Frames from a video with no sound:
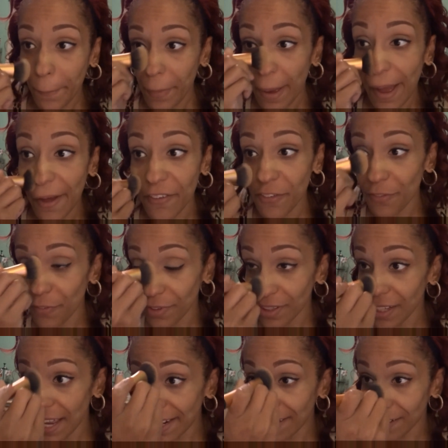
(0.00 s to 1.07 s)
have
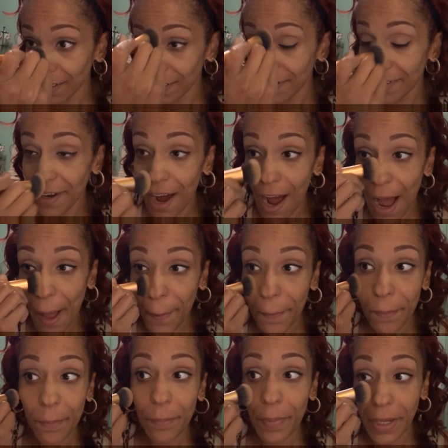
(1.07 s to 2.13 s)
like not
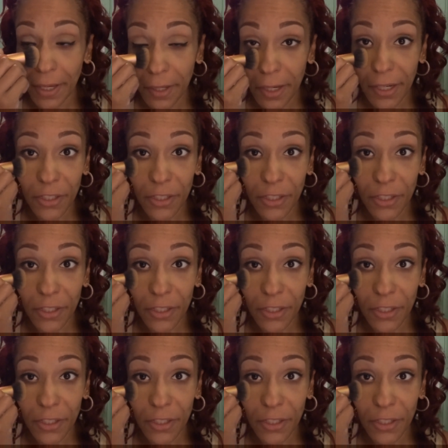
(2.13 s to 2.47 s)
been